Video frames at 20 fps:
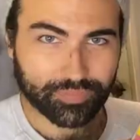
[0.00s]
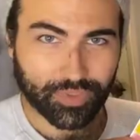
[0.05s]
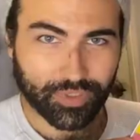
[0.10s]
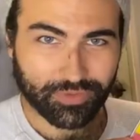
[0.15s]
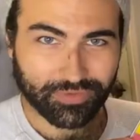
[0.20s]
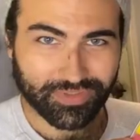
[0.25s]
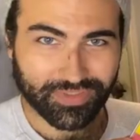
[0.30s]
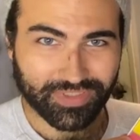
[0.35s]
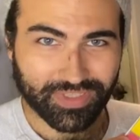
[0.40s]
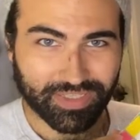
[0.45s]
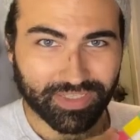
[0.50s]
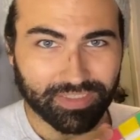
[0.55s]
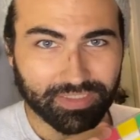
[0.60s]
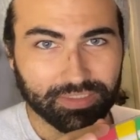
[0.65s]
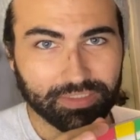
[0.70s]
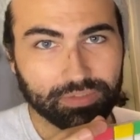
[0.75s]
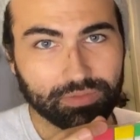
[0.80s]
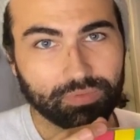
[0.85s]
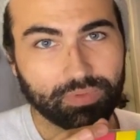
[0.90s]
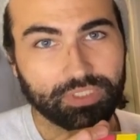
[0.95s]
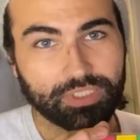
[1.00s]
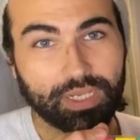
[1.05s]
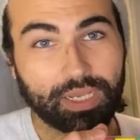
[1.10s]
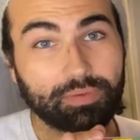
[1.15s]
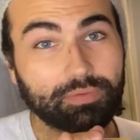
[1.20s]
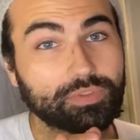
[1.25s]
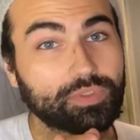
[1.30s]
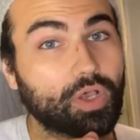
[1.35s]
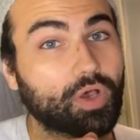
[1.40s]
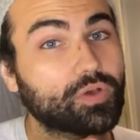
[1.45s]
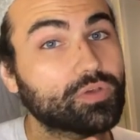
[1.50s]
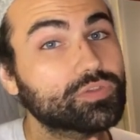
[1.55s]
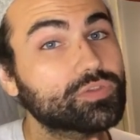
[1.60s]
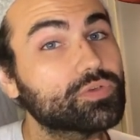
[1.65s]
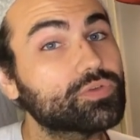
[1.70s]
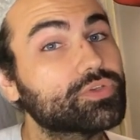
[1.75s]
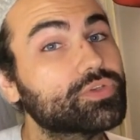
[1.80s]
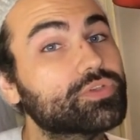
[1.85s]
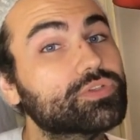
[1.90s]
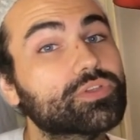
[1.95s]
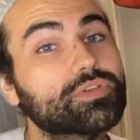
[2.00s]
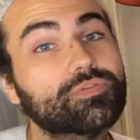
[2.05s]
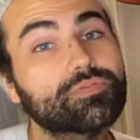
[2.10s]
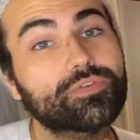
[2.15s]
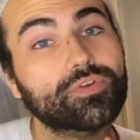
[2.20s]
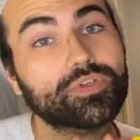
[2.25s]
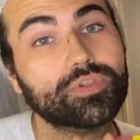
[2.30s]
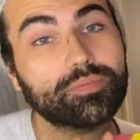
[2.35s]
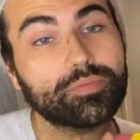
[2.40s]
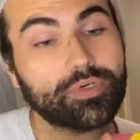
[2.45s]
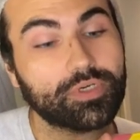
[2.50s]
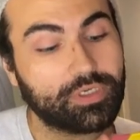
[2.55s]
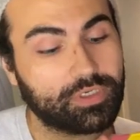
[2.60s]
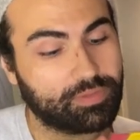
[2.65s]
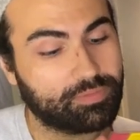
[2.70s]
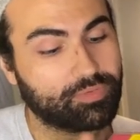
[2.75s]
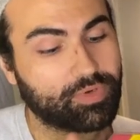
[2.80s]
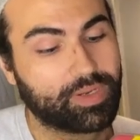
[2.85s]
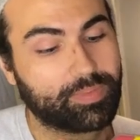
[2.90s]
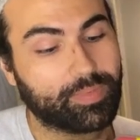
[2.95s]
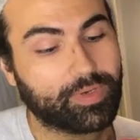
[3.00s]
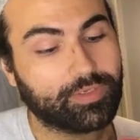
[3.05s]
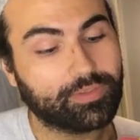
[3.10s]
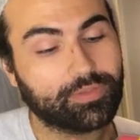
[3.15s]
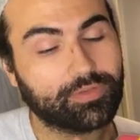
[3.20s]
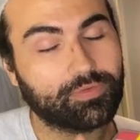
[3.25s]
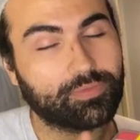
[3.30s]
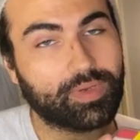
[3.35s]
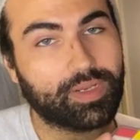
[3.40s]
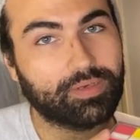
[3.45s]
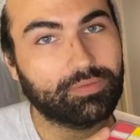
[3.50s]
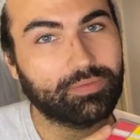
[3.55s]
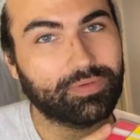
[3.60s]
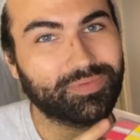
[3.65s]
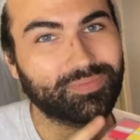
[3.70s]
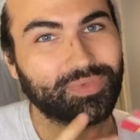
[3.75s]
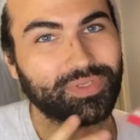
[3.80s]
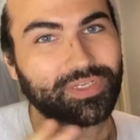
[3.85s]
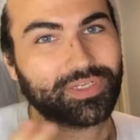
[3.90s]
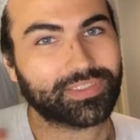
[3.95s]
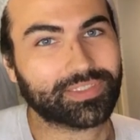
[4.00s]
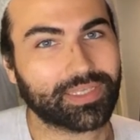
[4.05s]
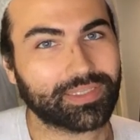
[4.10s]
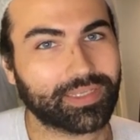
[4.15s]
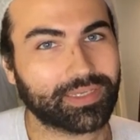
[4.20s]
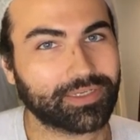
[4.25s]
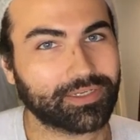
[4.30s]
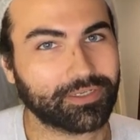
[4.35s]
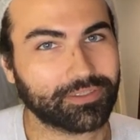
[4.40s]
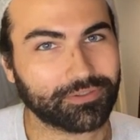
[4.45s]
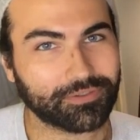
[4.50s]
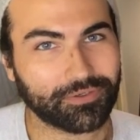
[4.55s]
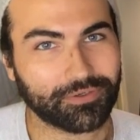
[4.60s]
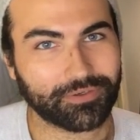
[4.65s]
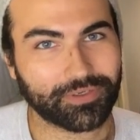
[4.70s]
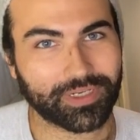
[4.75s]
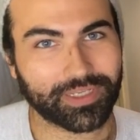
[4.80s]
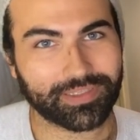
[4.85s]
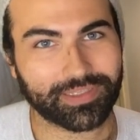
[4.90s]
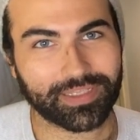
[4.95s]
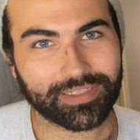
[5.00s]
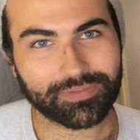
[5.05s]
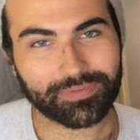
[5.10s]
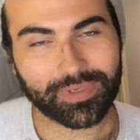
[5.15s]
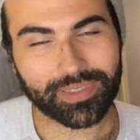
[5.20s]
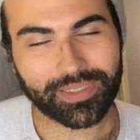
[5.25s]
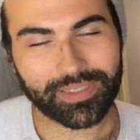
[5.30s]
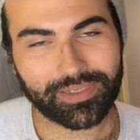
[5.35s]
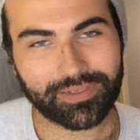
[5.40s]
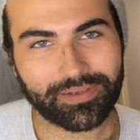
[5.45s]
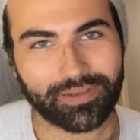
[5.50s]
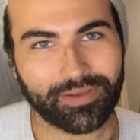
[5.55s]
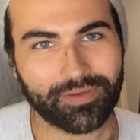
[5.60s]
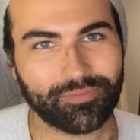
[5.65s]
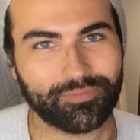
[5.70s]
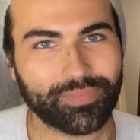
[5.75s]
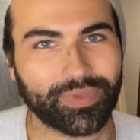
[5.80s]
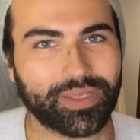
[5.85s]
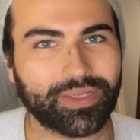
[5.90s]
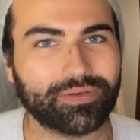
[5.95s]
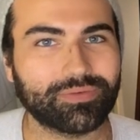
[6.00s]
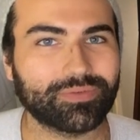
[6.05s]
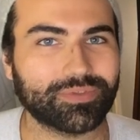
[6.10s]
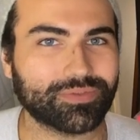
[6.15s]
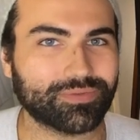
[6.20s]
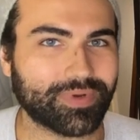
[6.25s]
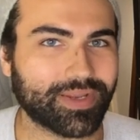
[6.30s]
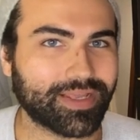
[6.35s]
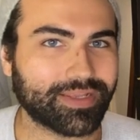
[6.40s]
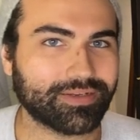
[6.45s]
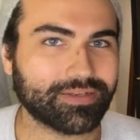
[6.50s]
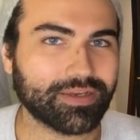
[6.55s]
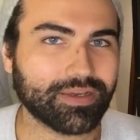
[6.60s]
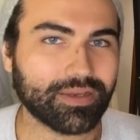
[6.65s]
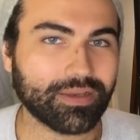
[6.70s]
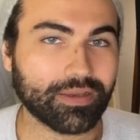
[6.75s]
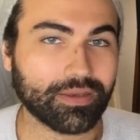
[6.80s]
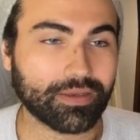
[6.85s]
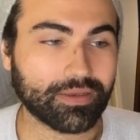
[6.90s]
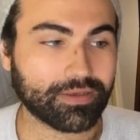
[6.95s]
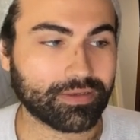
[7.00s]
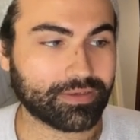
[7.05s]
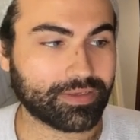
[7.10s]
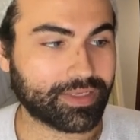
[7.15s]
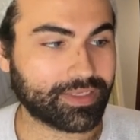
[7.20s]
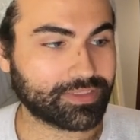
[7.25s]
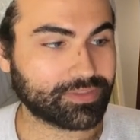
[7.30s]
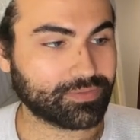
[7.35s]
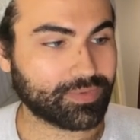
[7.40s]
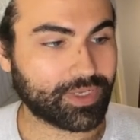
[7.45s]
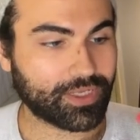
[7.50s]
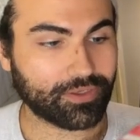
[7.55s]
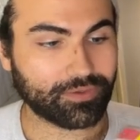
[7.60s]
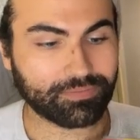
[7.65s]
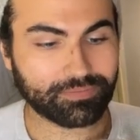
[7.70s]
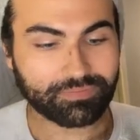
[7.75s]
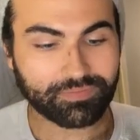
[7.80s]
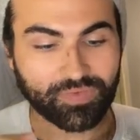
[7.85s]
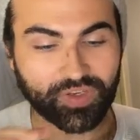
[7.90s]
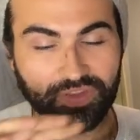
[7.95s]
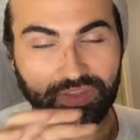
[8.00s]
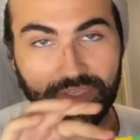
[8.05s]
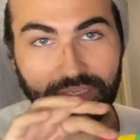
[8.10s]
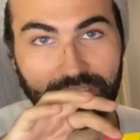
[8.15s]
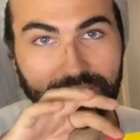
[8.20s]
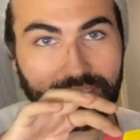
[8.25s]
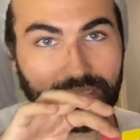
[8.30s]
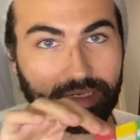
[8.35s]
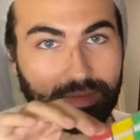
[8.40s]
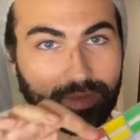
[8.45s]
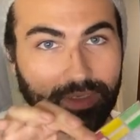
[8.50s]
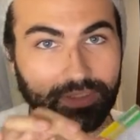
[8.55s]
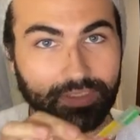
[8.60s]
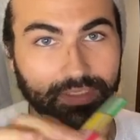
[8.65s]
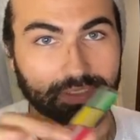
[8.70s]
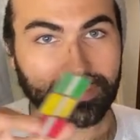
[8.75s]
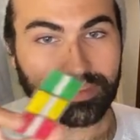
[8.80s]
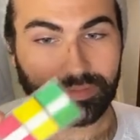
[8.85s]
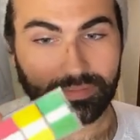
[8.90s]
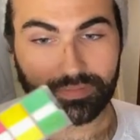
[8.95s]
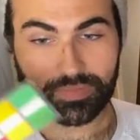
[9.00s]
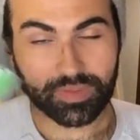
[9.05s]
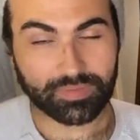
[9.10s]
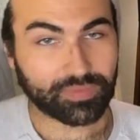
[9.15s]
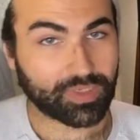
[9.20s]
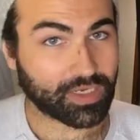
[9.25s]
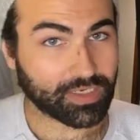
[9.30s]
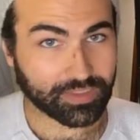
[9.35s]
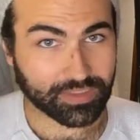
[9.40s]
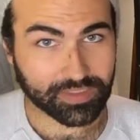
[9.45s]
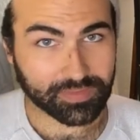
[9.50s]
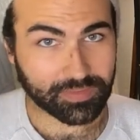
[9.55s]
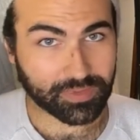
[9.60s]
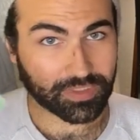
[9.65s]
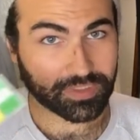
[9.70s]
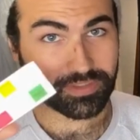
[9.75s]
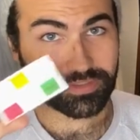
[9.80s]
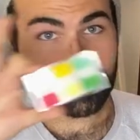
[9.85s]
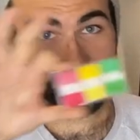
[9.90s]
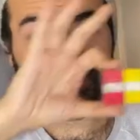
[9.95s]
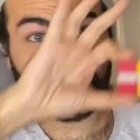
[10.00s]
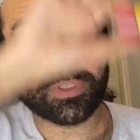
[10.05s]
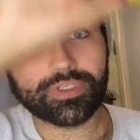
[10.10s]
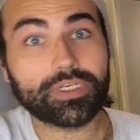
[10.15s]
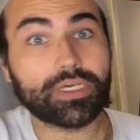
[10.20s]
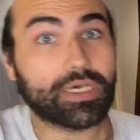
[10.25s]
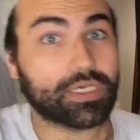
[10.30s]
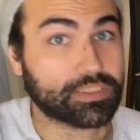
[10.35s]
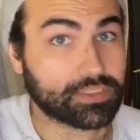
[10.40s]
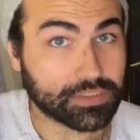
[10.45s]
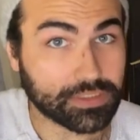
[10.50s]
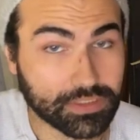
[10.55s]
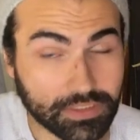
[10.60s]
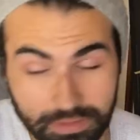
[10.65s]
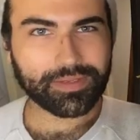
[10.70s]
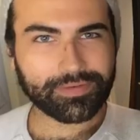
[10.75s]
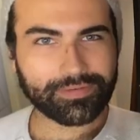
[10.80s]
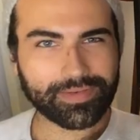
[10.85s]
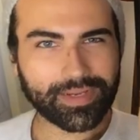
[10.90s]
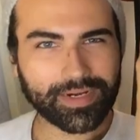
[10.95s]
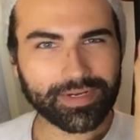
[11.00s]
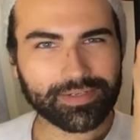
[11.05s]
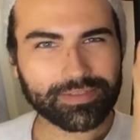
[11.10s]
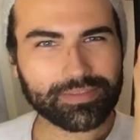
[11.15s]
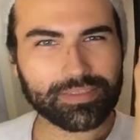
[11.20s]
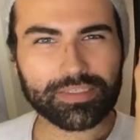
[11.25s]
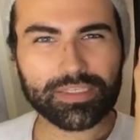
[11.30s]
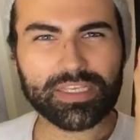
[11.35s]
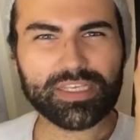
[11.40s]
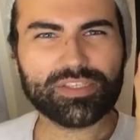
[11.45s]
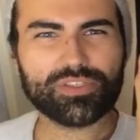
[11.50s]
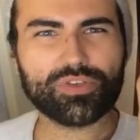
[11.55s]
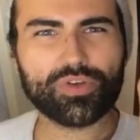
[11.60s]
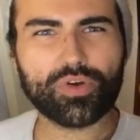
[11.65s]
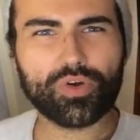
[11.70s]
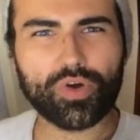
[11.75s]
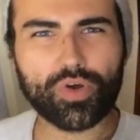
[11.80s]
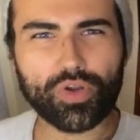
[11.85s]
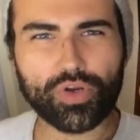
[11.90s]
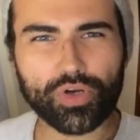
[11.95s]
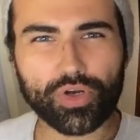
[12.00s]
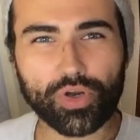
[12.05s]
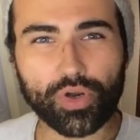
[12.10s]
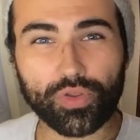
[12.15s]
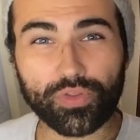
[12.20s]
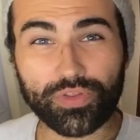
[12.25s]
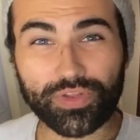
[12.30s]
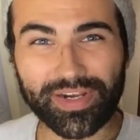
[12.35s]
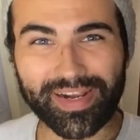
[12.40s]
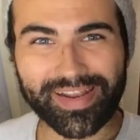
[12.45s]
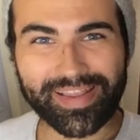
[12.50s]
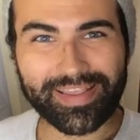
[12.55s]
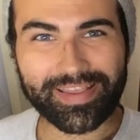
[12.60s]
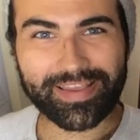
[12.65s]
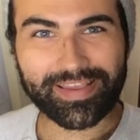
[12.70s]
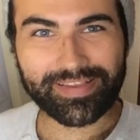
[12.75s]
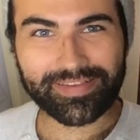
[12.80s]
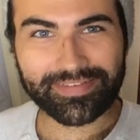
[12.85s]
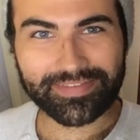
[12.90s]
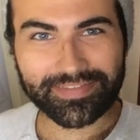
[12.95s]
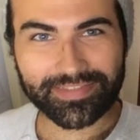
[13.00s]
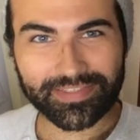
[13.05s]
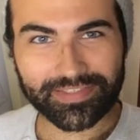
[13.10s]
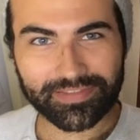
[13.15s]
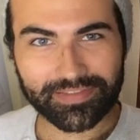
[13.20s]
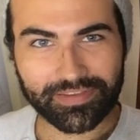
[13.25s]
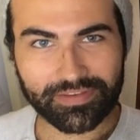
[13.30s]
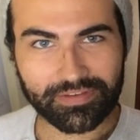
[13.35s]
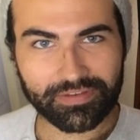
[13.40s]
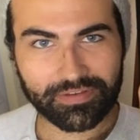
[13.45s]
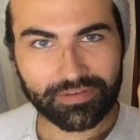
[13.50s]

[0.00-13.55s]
Post-its, which I was also using for the book, primarily the red one because I like color coding, and that's why the pen was red as well. Nothing exciting about this. I'm not going to smell it because it's full of dust. Narciso Rodriguez.